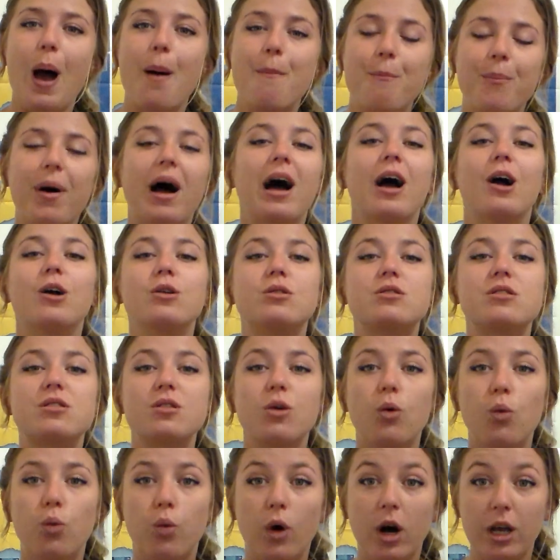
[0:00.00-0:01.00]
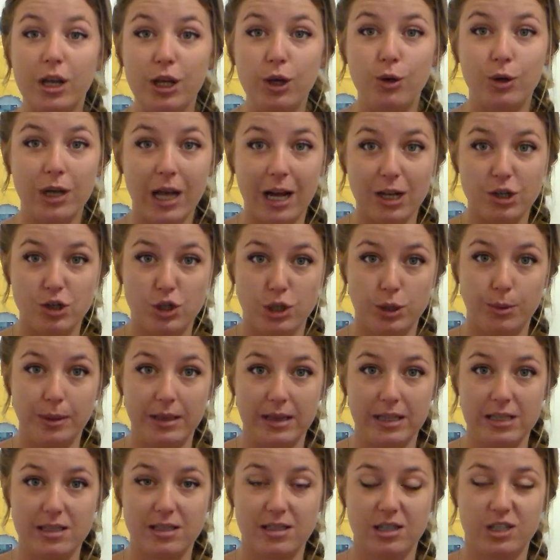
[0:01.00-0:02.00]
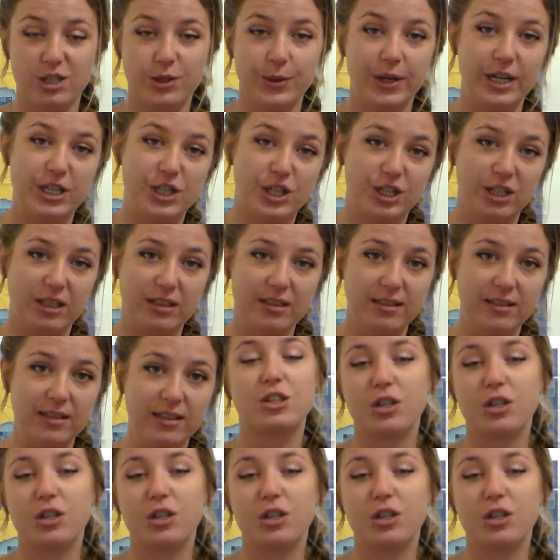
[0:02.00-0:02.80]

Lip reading: about what you can do in this situation.